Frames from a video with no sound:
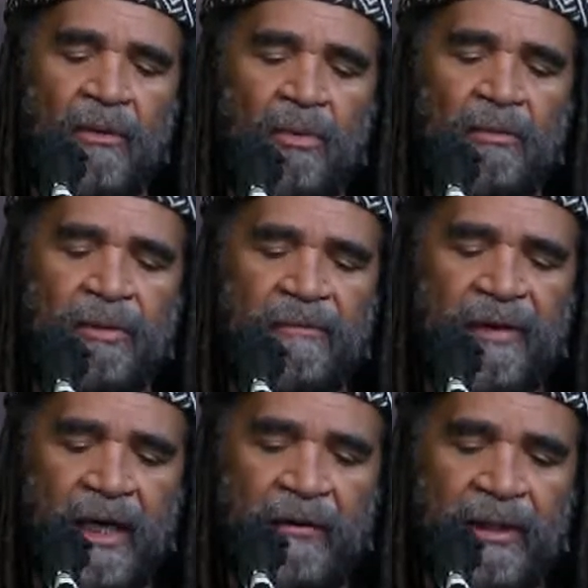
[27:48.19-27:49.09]
with
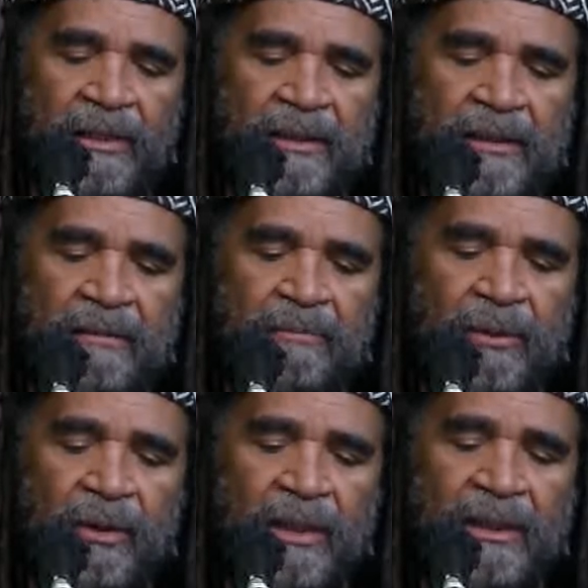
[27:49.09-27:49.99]
prevalence
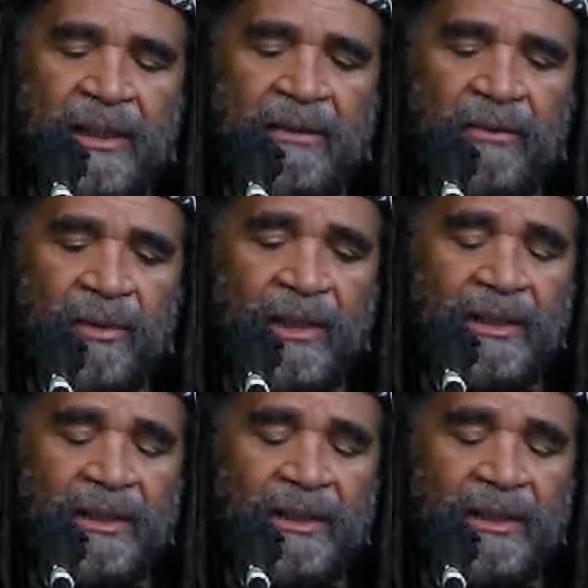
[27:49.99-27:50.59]
more than three